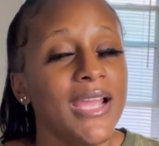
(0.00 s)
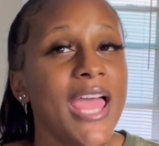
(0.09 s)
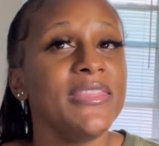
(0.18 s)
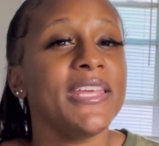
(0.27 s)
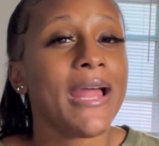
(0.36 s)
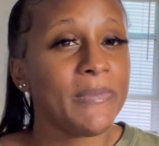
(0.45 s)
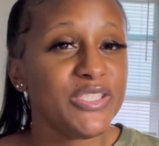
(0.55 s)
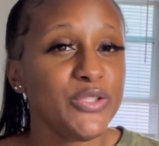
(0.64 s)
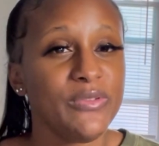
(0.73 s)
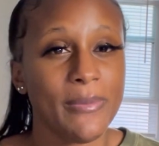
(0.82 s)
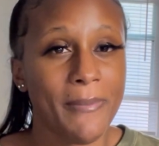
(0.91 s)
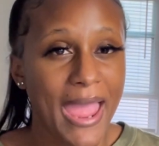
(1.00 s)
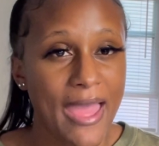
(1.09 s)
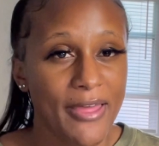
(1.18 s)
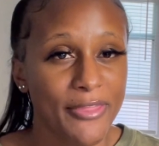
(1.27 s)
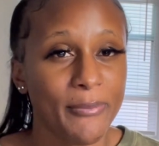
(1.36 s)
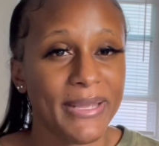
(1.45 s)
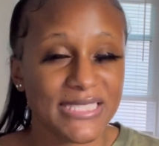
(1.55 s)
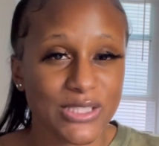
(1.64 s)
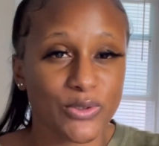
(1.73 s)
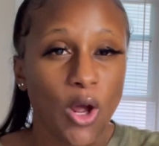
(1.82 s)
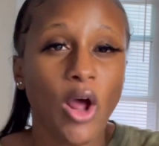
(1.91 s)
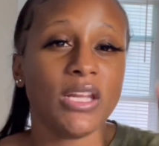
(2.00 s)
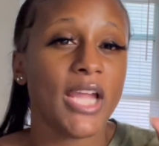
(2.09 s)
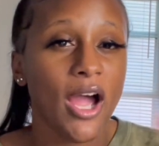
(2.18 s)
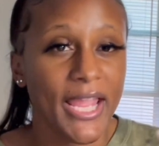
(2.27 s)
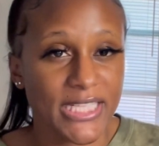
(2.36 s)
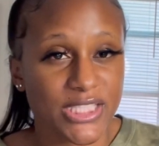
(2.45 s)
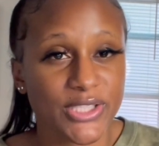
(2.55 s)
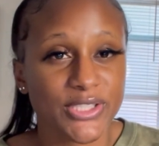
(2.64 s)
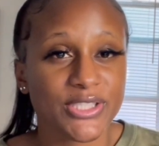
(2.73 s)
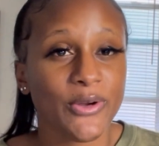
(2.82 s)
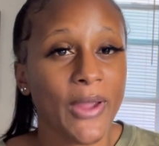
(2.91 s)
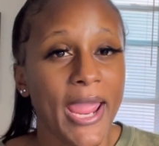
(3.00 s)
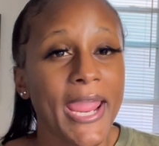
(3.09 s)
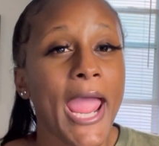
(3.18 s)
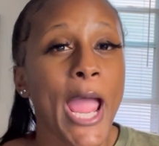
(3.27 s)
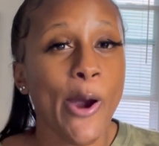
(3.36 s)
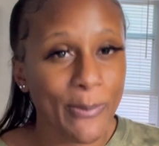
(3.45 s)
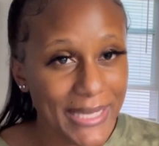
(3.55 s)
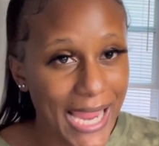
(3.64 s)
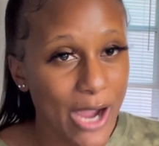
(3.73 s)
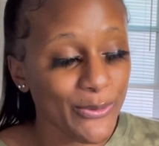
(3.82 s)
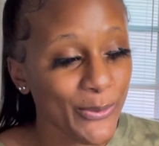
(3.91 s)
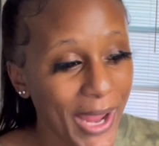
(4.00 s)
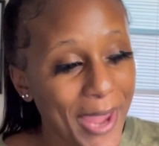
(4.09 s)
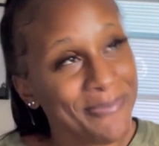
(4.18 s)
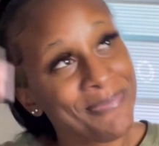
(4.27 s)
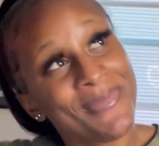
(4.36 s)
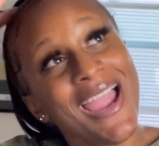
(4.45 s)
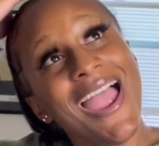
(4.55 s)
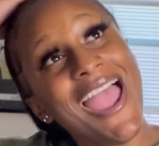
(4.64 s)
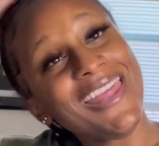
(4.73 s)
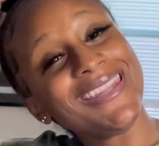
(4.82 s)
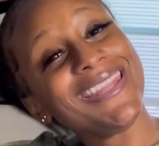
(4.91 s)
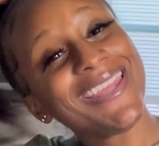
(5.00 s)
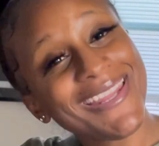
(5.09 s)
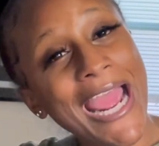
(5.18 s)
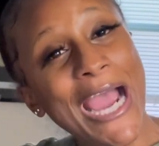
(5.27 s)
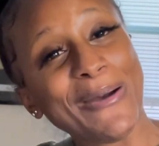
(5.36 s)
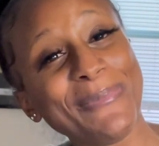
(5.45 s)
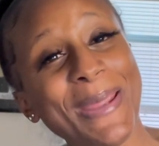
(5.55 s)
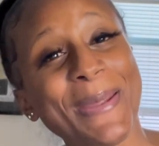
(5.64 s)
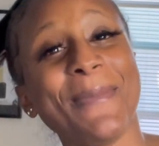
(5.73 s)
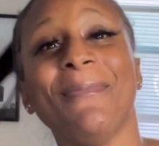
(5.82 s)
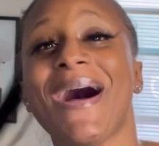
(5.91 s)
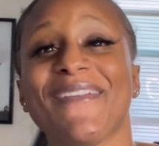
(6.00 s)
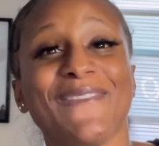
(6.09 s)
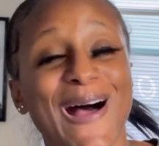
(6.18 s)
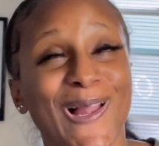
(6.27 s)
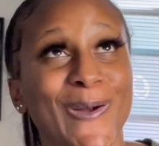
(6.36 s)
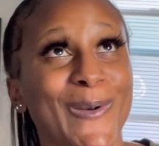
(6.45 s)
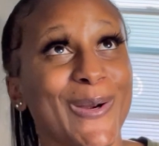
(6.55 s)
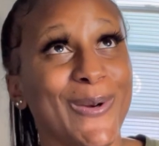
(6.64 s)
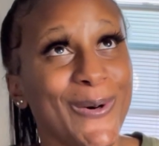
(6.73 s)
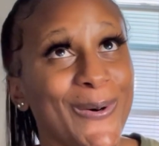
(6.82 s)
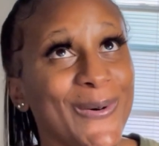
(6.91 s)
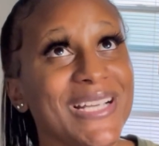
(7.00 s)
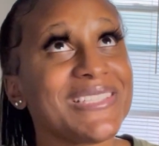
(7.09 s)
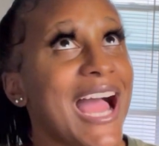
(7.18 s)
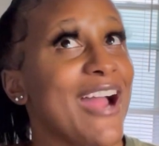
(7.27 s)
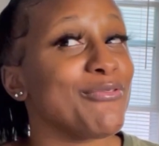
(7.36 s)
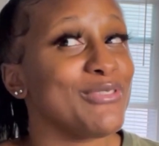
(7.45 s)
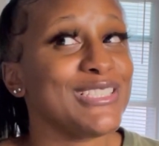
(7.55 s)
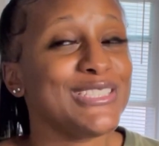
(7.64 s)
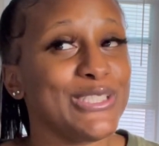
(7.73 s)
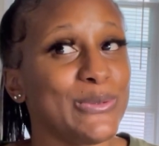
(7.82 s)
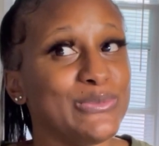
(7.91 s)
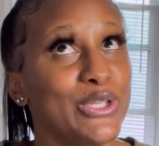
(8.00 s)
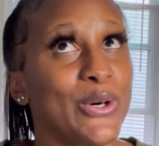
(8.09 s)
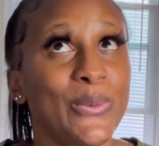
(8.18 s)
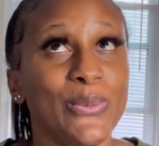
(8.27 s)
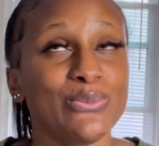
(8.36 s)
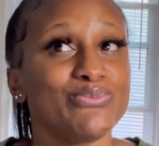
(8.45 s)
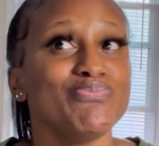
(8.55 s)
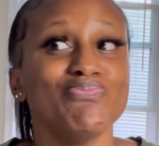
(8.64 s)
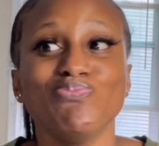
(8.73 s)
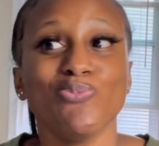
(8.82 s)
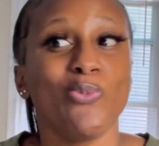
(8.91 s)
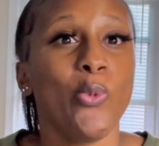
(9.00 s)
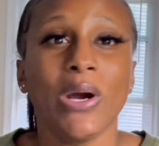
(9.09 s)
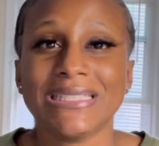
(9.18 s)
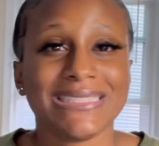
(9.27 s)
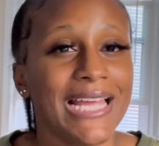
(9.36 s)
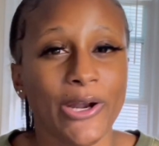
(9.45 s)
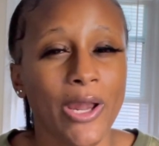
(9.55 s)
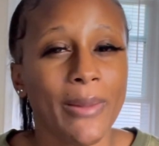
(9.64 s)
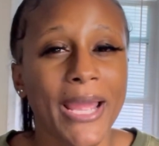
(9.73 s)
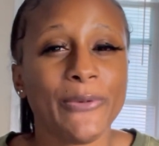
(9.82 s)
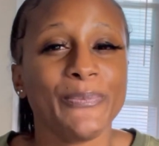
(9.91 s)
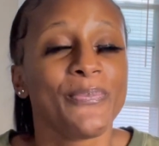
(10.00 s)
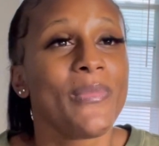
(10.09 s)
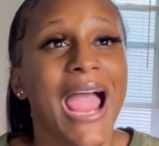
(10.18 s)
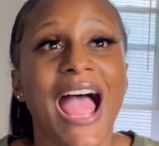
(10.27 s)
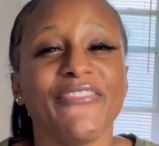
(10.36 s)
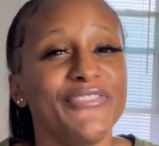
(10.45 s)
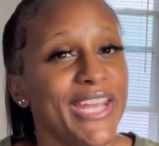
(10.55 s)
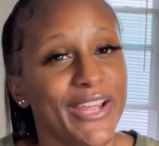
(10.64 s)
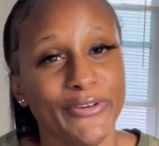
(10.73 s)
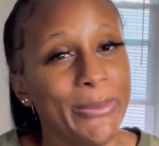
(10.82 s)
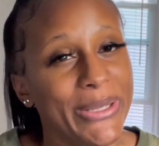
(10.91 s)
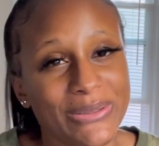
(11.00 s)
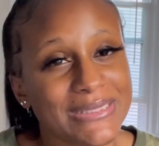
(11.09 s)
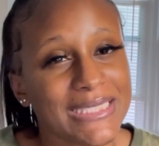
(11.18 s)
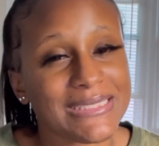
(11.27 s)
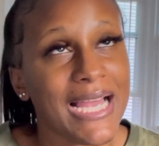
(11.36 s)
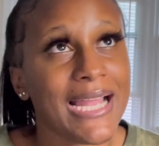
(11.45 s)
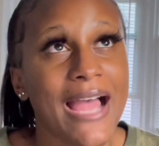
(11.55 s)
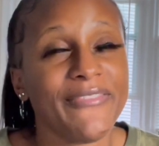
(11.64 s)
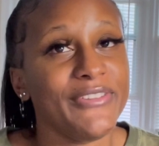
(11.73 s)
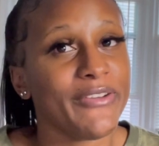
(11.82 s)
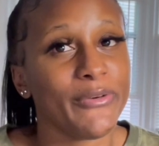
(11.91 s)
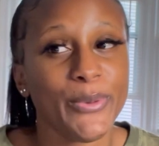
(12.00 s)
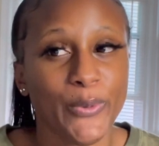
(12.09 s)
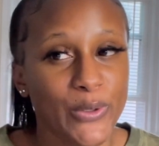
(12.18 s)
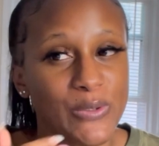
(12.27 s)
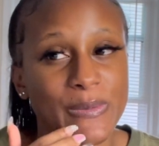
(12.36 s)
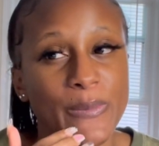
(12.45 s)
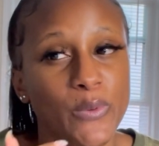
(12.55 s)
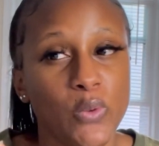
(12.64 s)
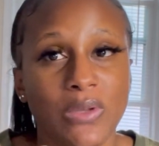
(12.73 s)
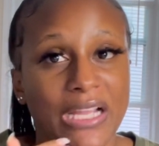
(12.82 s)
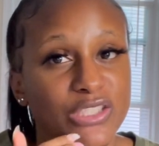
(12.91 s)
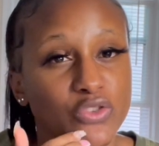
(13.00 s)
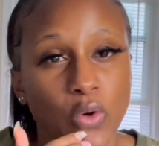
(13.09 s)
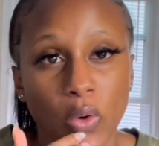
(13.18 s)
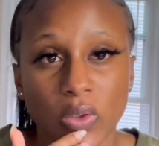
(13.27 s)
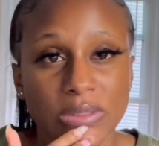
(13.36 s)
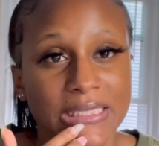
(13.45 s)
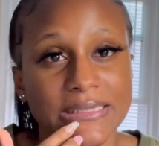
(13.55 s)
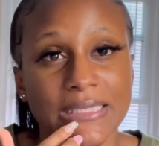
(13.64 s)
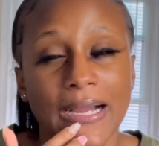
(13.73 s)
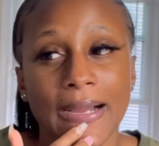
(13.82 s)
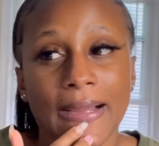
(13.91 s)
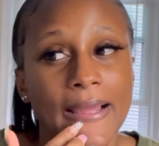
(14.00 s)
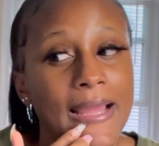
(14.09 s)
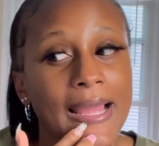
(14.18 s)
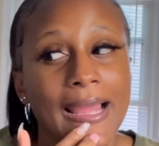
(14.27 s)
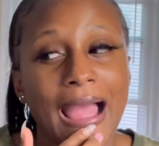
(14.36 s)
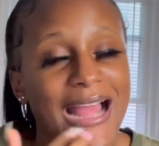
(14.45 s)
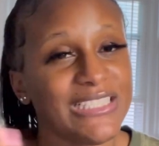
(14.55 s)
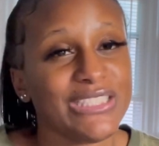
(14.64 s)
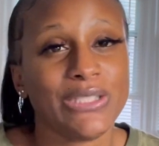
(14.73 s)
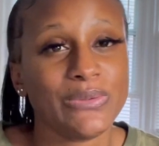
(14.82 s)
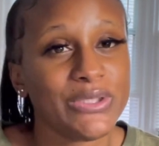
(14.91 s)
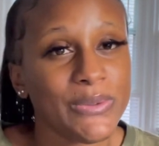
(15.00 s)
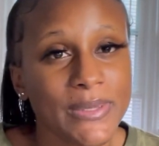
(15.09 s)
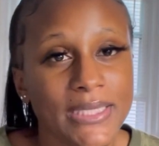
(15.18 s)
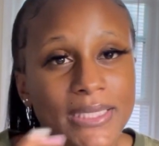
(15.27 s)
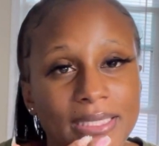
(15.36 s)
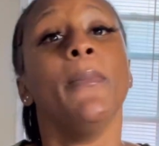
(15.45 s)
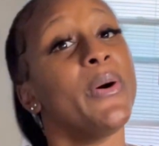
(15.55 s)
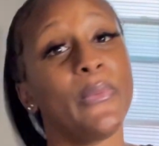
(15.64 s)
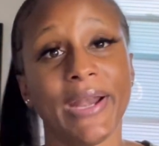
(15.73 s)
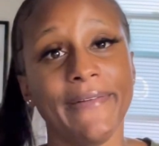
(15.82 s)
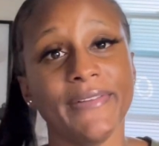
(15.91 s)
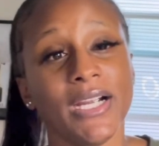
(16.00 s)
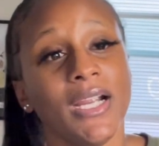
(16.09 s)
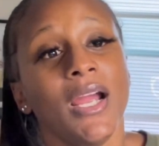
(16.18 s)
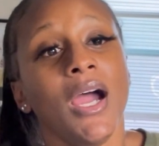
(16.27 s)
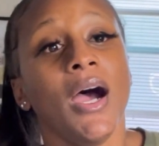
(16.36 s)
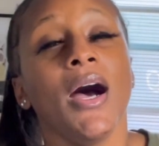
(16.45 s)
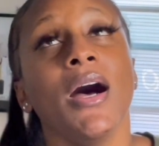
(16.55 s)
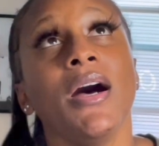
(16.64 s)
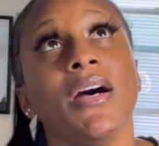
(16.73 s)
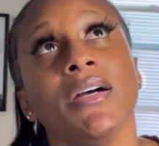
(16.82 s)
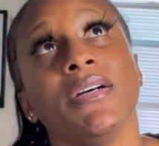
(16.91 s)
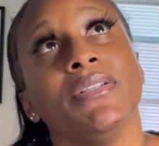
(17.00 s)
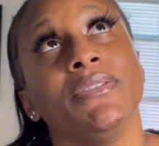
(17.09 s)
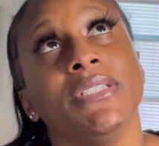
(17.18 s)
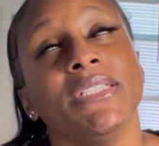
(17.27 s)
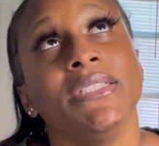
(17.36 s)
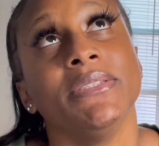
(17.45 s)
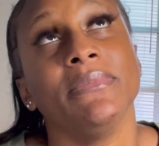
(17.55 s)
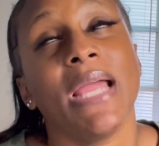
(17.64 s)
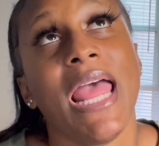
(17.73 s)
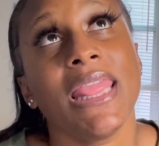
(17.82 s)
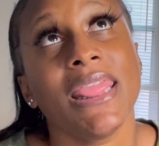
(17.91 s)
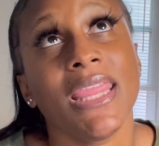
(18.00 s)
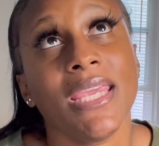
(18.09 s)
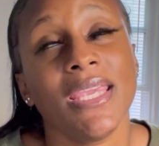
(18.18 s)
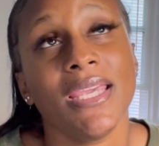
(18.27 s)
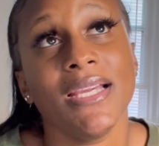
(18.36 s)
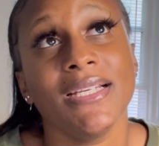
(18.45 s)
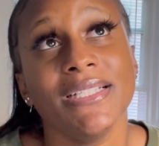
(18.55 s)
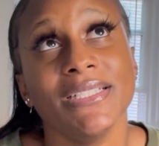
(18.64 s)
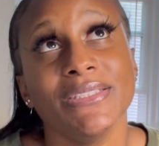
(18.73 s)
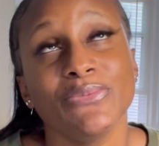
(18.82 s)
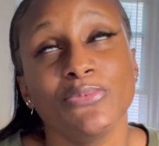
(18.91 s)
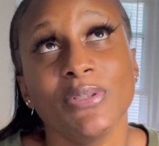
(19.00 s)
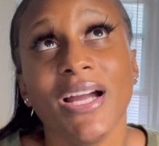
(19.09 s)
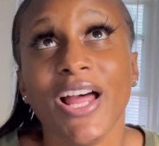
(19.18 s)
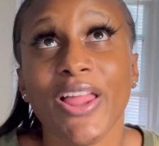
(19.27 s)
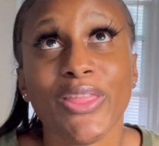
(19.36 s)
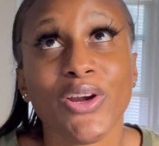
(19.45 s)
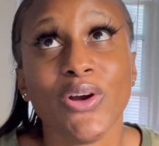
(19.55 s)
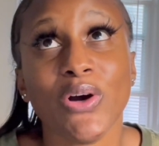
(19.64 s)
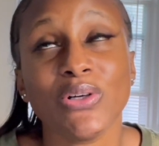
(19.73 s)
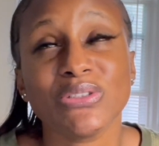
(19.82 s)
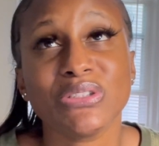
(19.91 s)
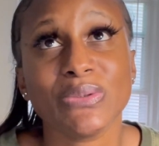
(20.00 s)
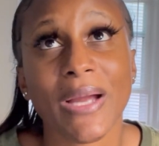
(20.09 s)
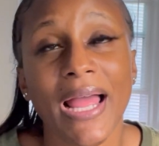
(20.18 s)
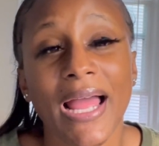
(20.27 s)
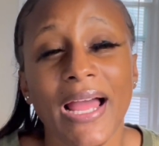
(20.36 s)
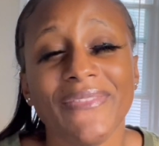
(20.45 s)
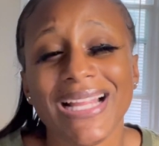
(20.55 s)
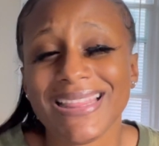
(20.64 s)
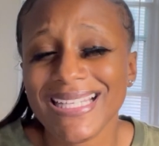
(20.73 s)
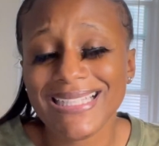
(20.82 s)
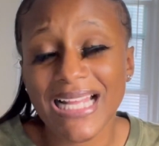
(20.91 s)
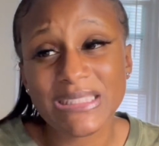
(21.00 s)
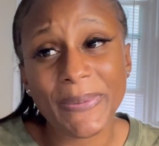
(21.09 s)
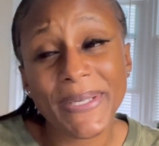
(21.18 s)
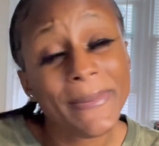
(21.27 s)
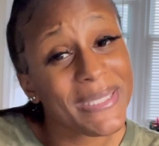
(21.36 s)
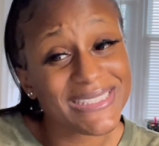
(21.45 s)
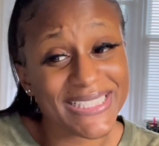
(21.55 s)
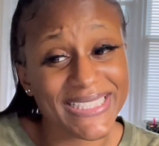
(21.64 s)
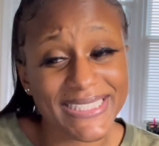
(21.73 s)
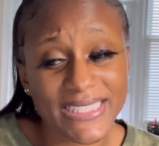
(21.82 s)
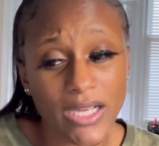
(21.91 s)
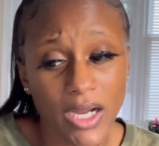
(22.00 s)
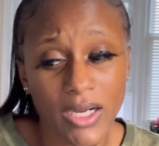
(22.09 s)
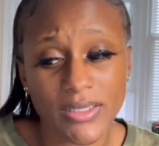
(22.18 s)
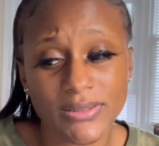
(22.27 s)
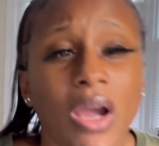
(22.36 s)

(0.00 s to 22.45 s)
And then I'm going to do the math based on all of y'all answers, okay? Help me out, okay? And then I'll make my follower goal because I really don't know what's that all about. I've never been on TikTok. I've never been one of those people who, like, scroll on TikTok. I just don't do it, but whatever. Um, and then what other goals do I have? I think that's pretty much it, y'all.